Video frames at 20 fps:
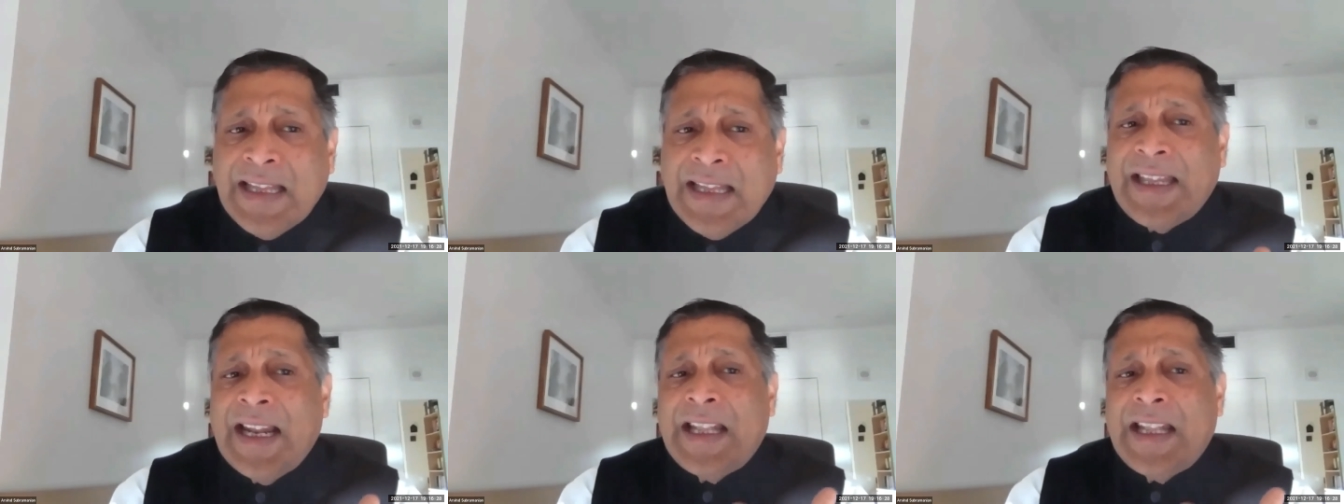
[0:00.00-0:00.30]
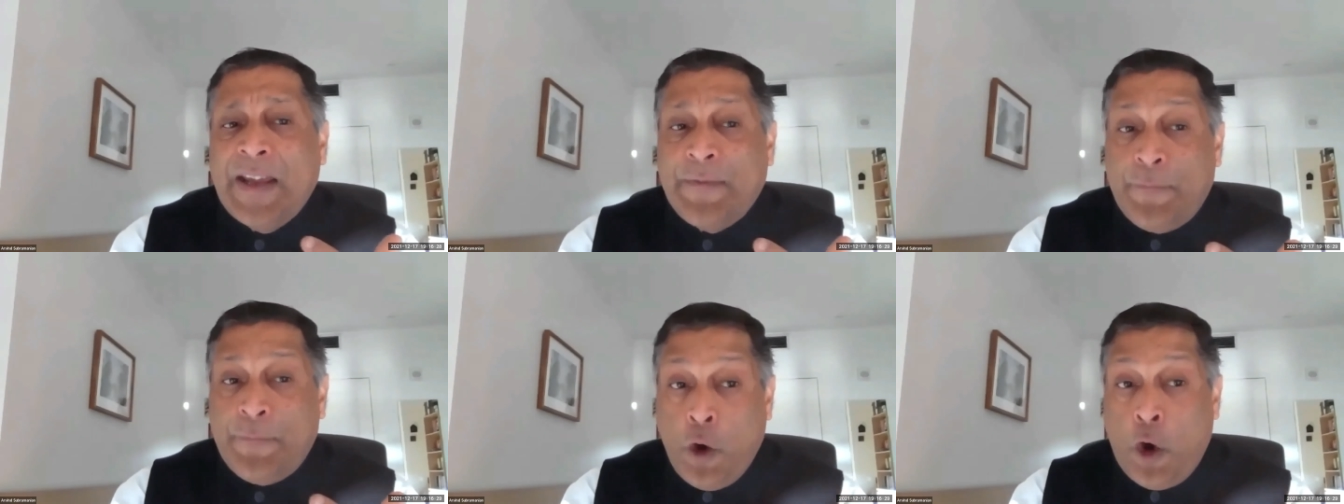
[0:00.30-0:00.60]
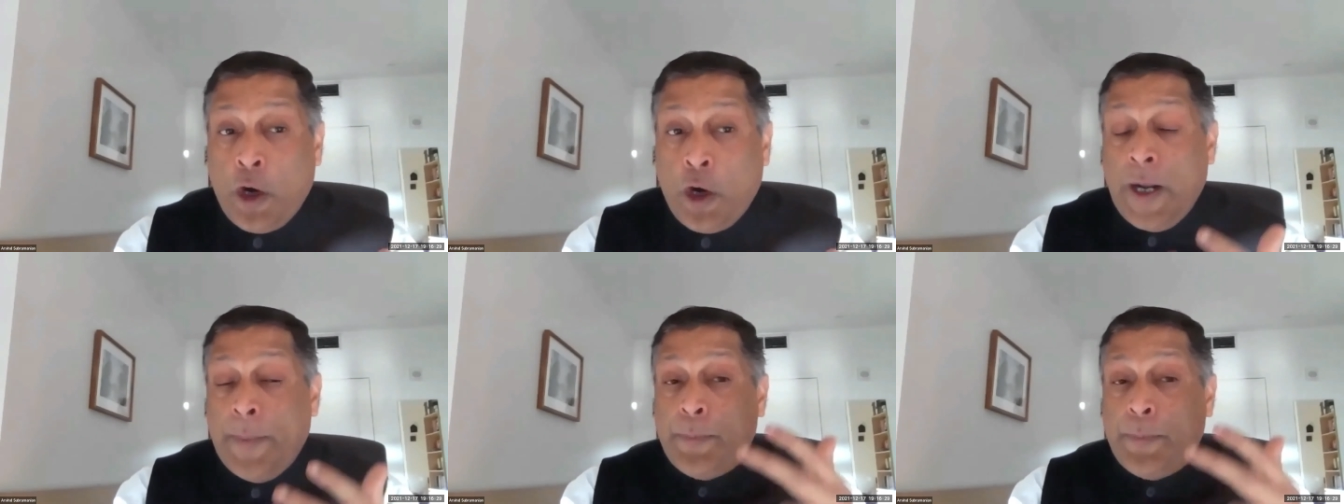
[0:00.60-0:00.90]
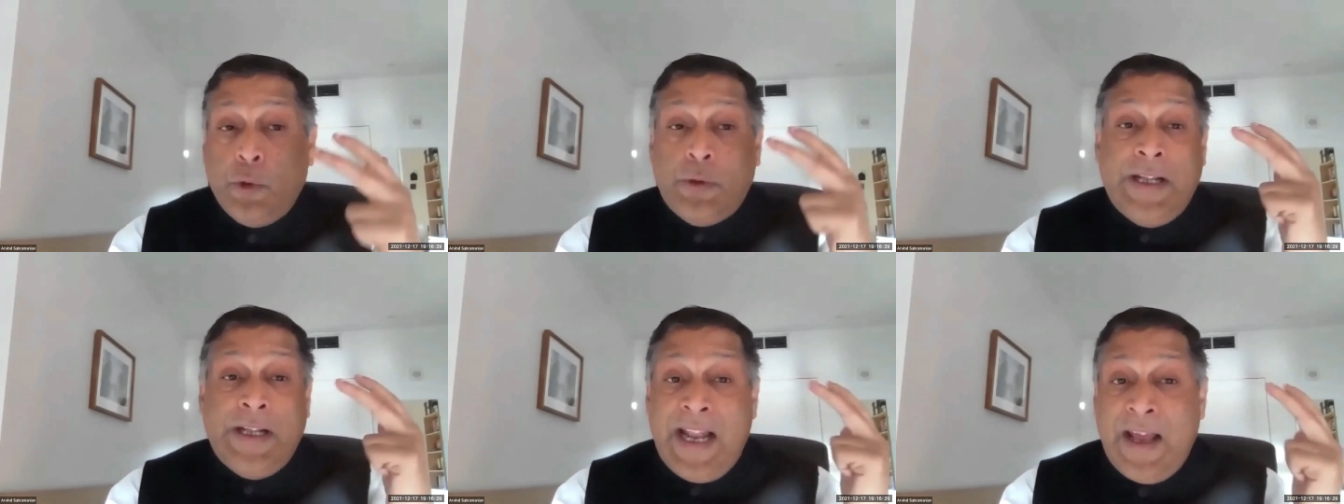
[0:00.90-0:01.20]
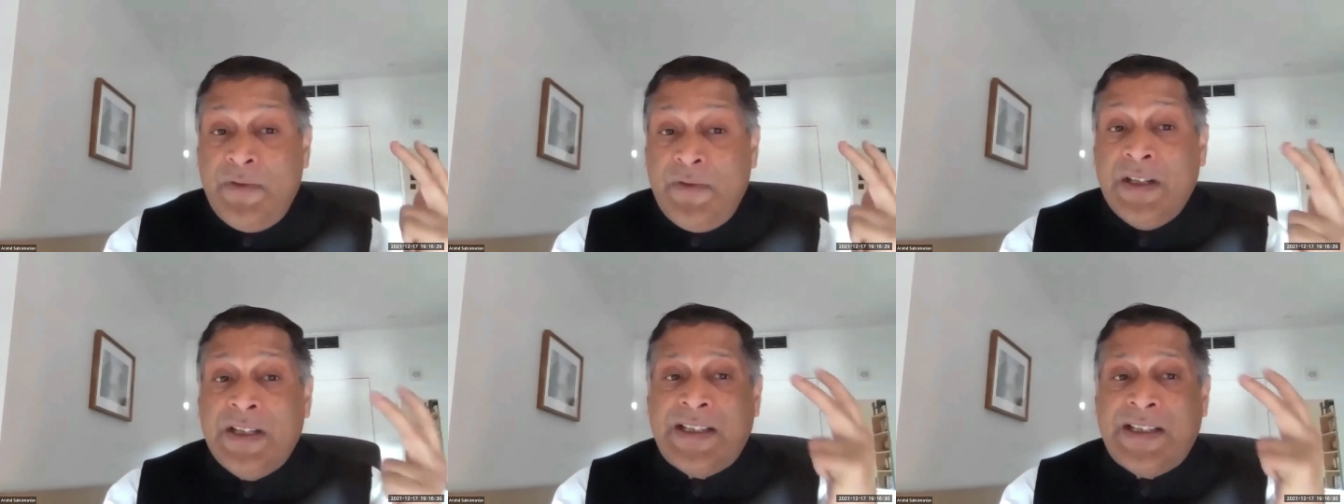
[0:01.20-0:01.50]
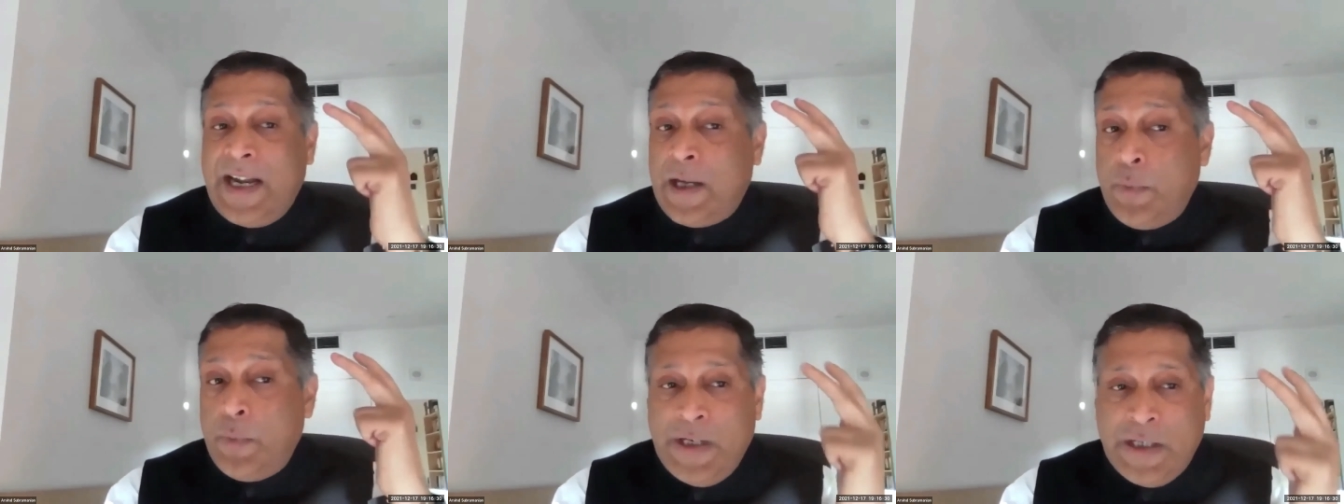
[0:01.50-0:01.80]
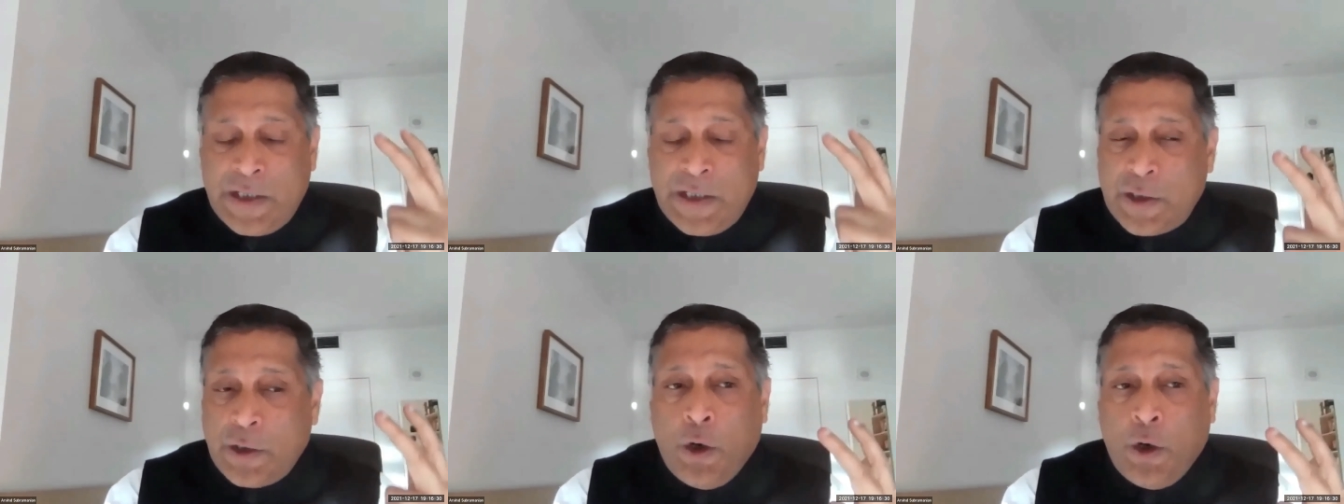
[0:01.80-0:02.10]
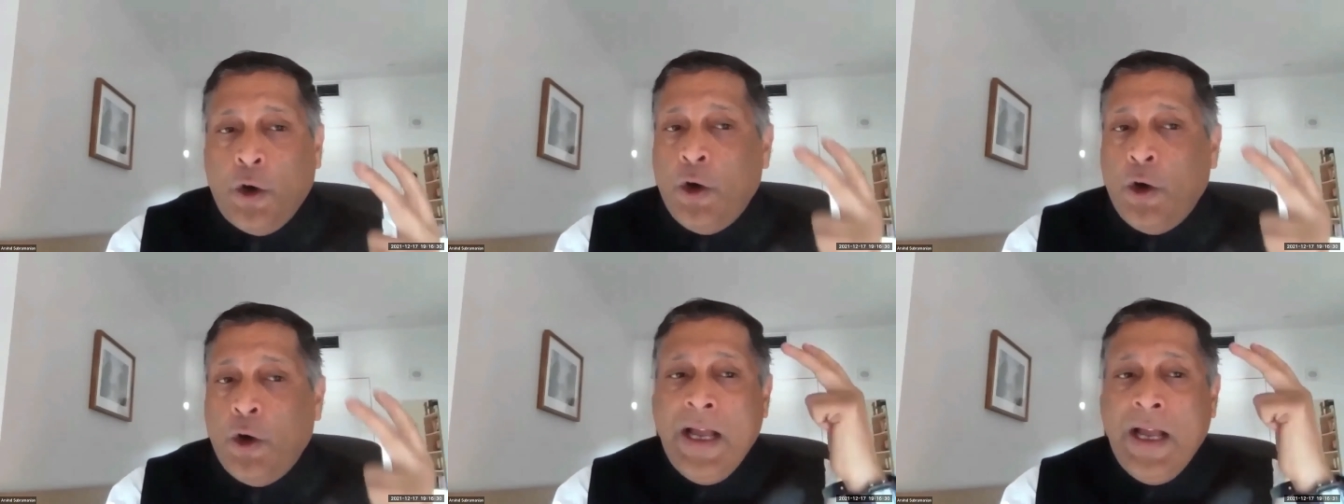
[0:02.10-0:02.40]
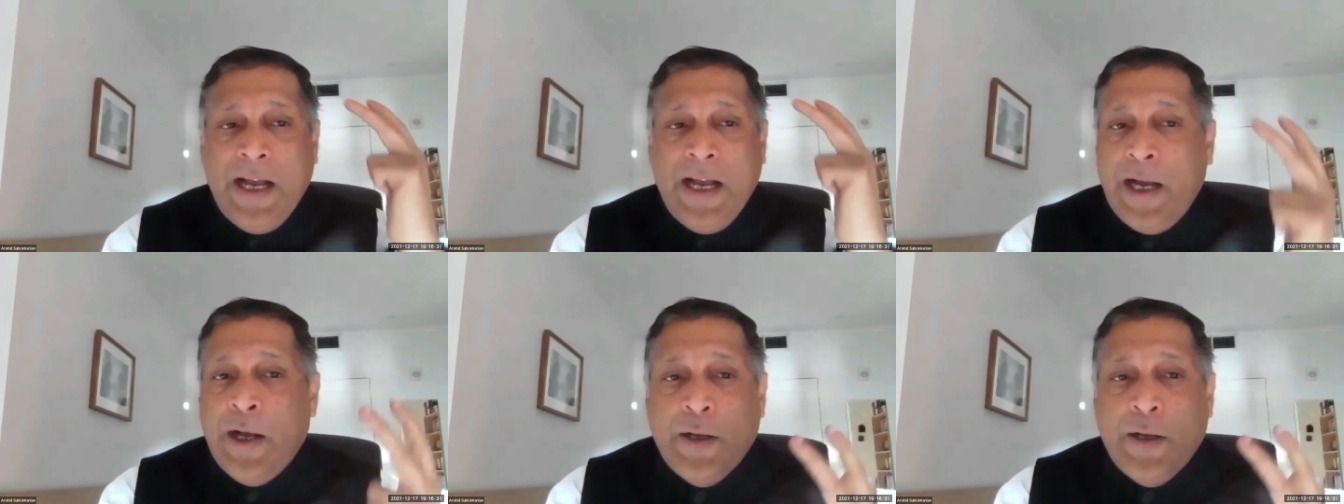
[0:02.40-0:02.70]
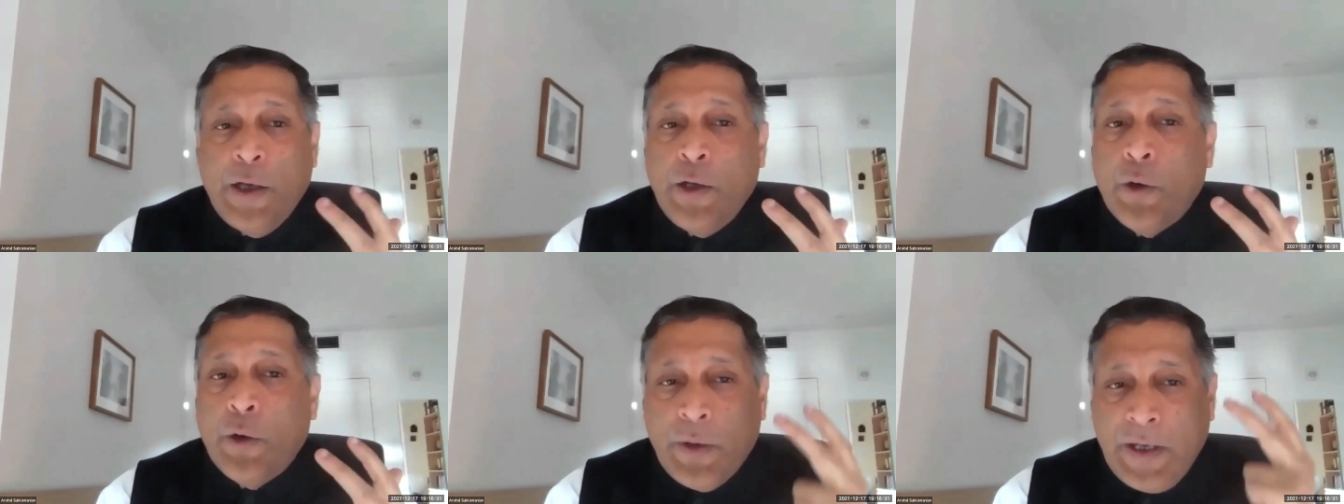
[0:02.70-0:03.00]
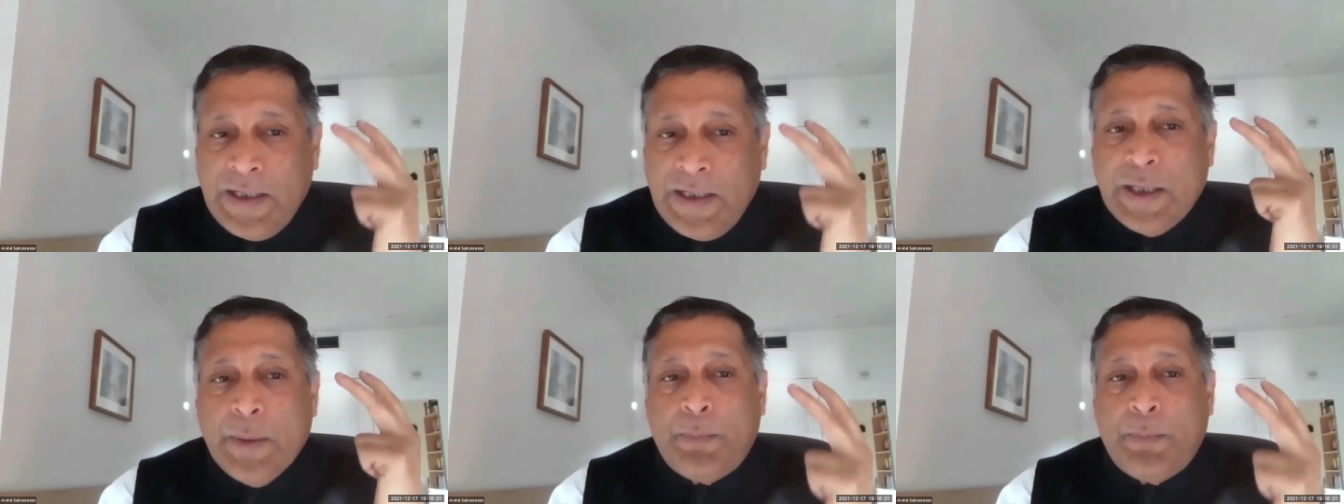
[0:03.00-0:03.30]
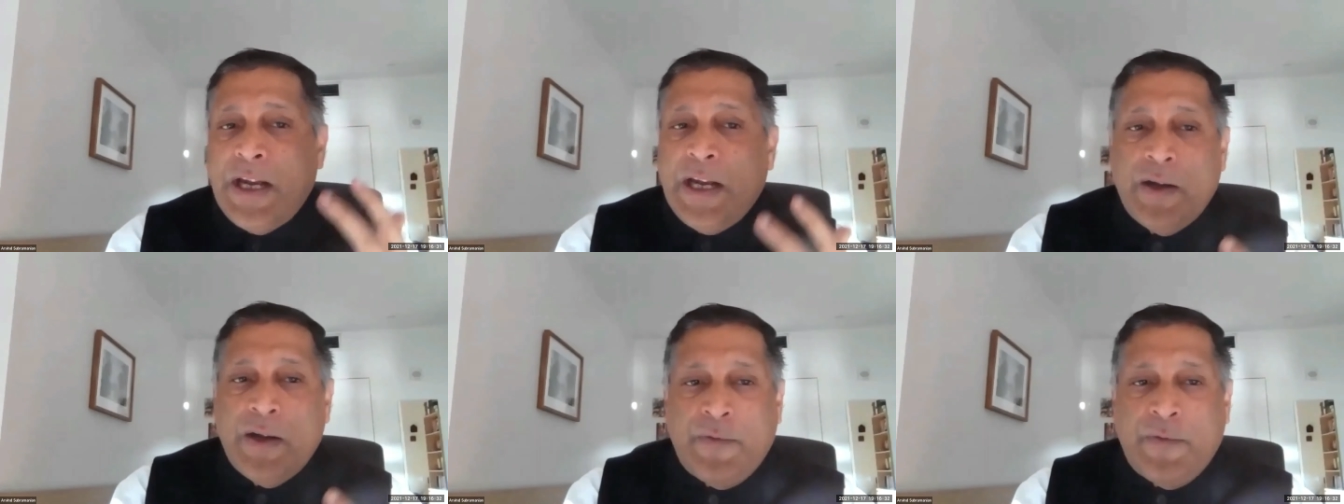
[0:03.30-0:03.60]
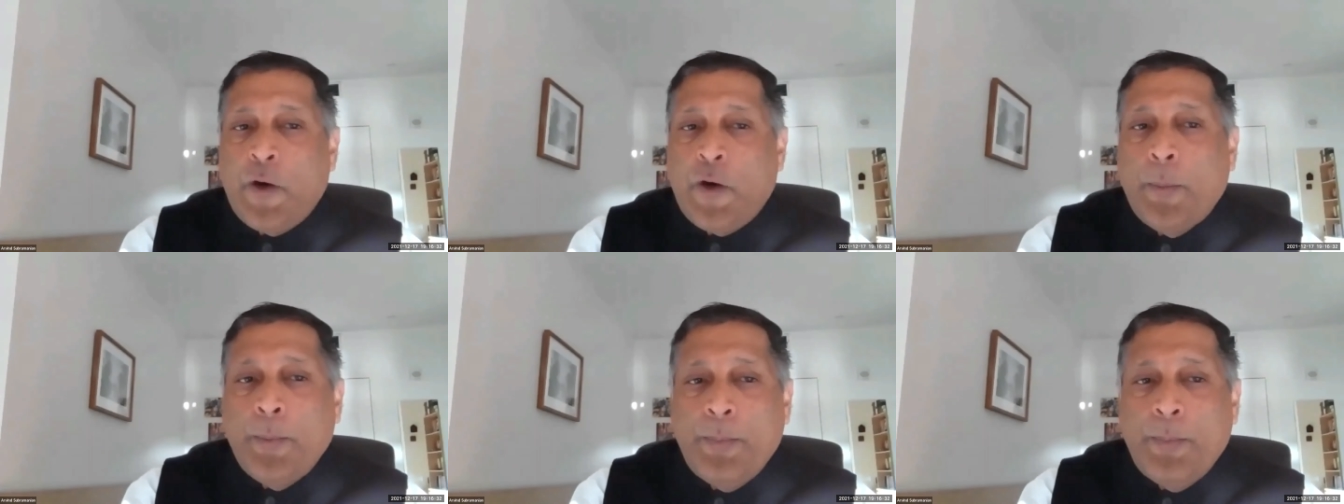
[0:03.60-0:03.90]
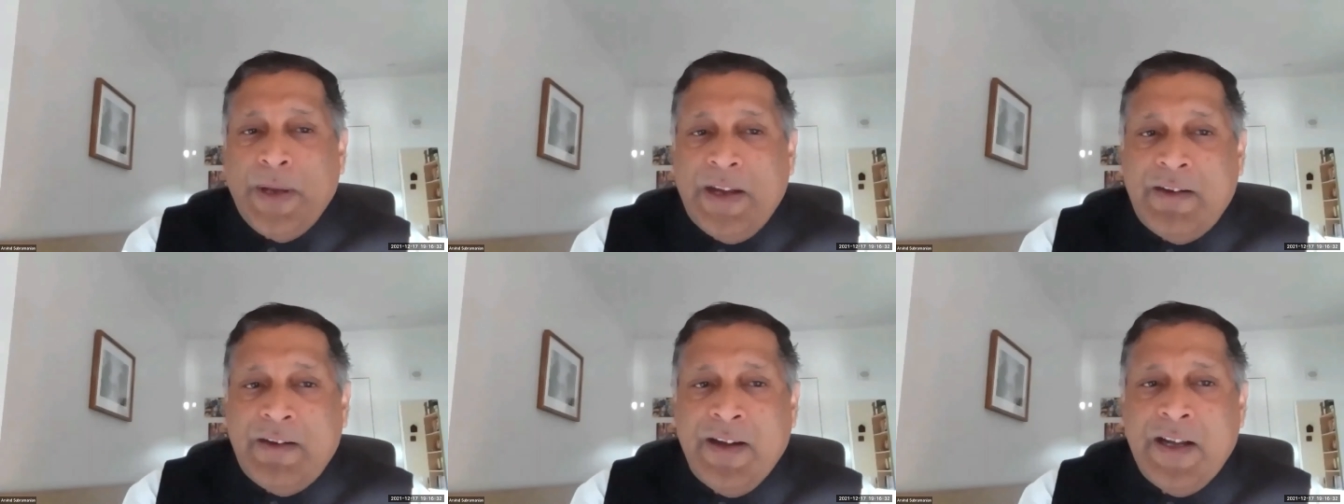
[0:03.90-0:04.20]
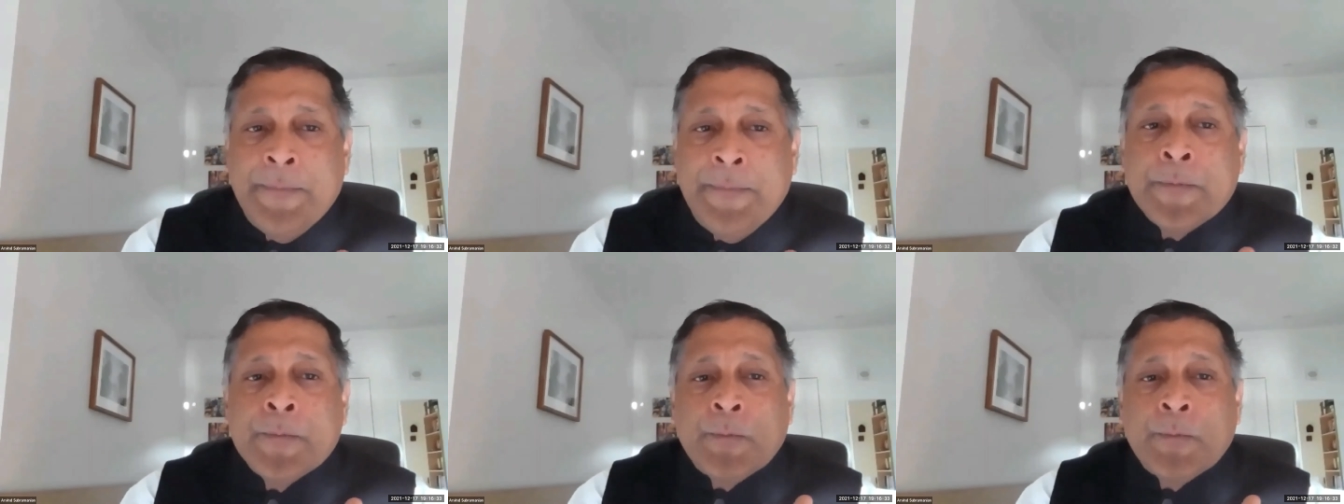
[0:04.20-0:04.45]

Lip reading: that they've gone up to the levels that we saw, in the pre-reform period.